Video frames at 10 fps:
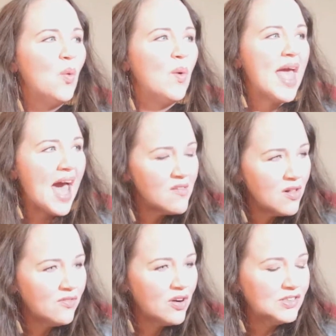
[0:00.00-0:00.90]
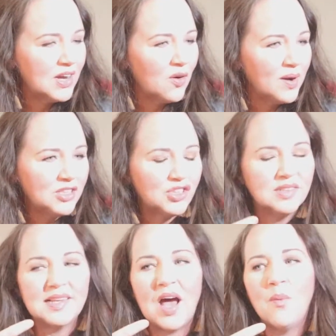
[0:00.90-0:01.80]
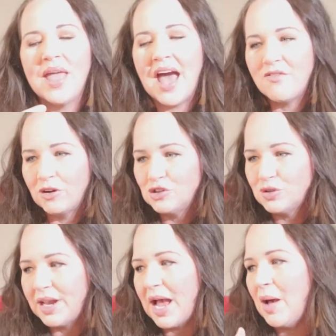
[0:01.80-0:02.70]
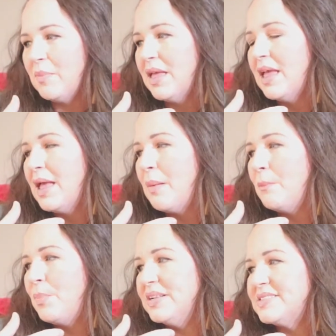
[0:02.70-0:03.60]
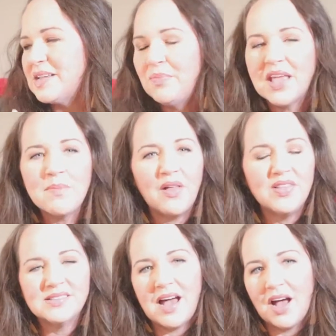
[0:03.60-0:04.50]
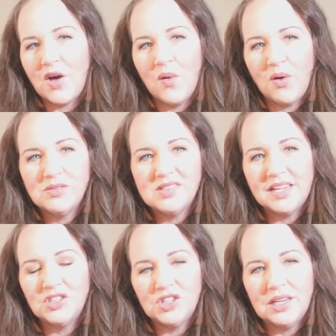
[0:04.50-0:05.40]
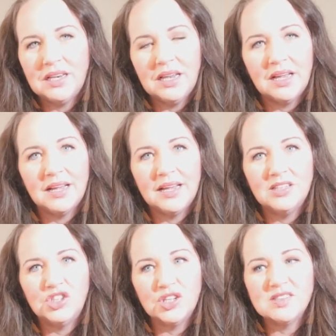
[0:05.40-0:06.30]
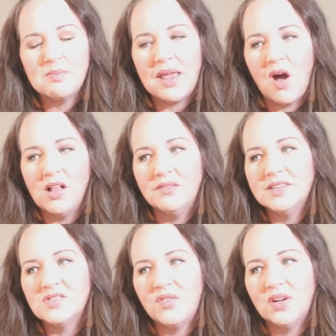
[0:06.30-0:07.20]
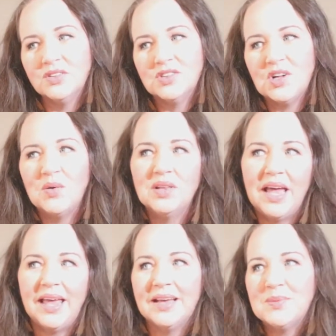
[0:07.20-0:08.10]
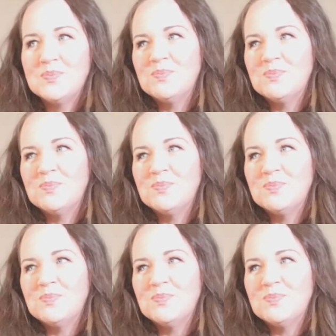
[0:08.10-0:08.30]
We have all of our decorations out, we have our tree up, but something about this hot cocoa station just made all of us feel so like